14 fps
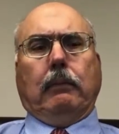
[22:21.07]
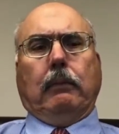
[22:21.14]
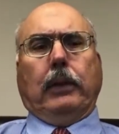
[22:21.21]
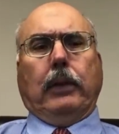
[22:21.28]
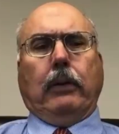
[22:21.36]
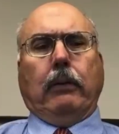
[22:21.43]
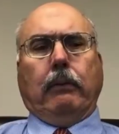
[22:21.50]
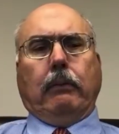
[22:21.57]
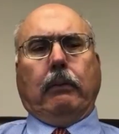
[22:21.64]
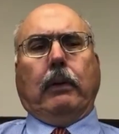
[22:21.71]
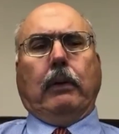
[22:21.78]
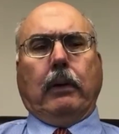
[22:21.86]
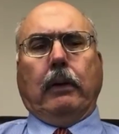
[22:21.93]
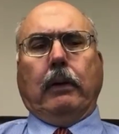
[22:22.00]
you know,
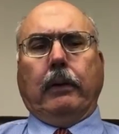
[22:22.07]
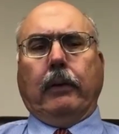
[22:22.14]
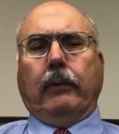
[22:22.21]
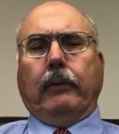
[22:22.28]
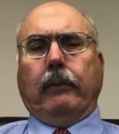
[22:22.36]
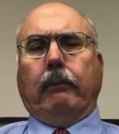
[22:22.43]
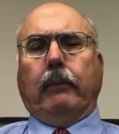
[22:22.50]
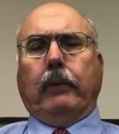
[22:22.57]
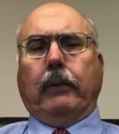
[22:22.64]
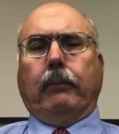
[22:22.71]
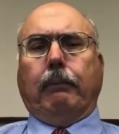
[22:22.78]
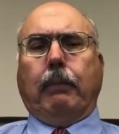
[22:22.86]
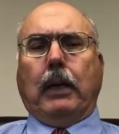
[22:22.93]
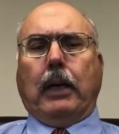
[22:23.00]
uh, this,
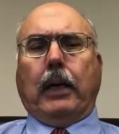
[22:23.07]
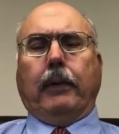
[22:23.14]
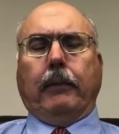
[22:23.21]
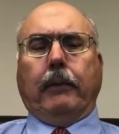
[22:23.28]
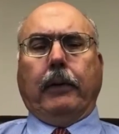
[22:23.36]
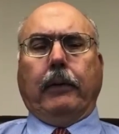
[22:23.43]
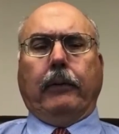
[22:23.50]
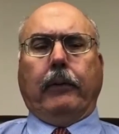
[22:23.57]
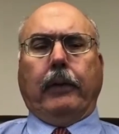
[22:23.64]
this pot of this,